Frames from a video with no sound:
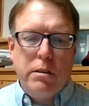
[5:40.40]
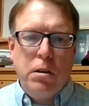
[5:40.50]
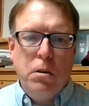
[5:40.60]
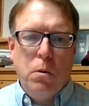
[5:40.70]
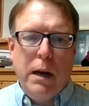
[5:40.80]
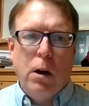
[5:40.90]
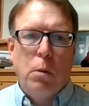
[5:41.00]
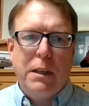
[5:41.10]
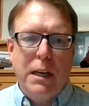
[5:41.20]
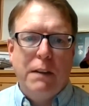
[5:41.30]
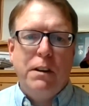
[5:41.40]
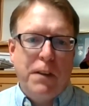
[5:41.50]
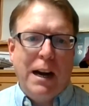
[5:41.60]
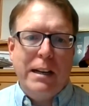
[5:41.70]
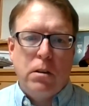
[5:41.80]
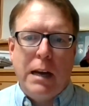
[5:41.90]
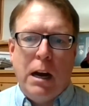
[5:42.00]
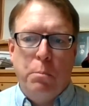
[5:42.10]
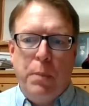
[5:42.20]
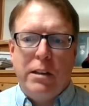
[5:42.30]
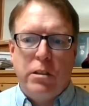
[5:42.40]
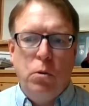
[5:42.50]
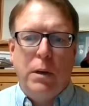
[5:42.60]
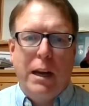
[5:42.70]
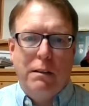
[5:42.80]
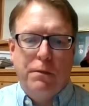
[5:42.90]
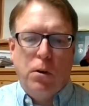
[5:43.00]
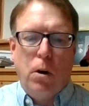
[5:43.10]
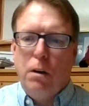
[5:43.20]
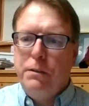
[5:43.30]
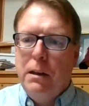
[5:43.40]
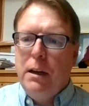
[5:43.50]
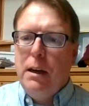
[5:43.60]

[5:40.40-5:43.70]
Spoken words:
to help give advice on how best to get involved.